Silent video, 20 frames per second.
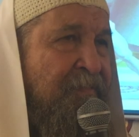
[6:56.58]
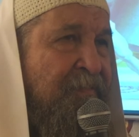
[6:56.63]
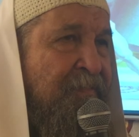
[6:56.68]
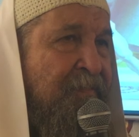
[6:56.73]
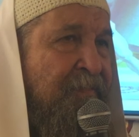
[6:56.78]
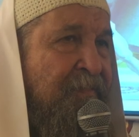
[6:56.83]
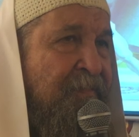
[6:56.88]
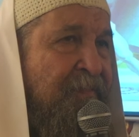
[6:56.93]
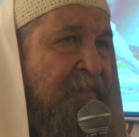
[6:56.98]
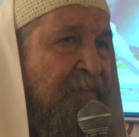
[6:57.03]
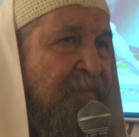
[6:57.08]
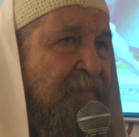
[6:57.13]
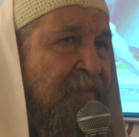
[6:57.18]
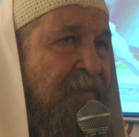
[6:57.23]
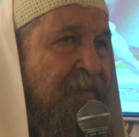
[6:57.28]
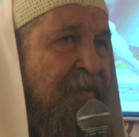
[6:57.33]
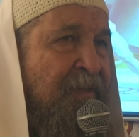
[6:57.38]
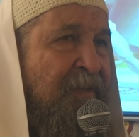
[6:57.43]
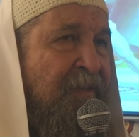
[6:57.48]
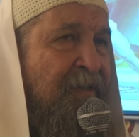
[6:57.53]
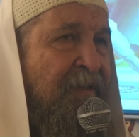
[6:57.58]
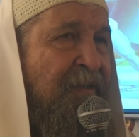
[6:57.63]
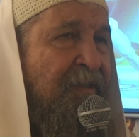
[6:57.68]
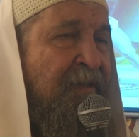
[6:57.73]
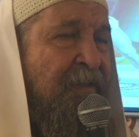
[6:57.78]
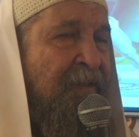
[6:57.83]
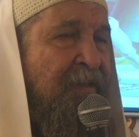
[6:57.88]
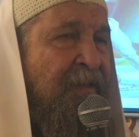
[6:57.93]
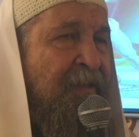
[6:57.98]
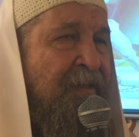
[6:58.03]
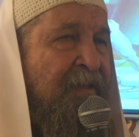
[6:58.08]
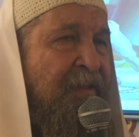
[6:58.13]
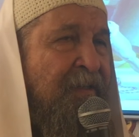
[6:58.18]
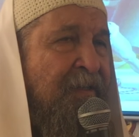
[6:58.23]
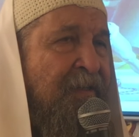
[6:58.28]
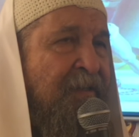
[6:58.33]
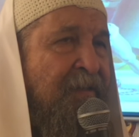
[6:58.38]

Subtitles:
(silence)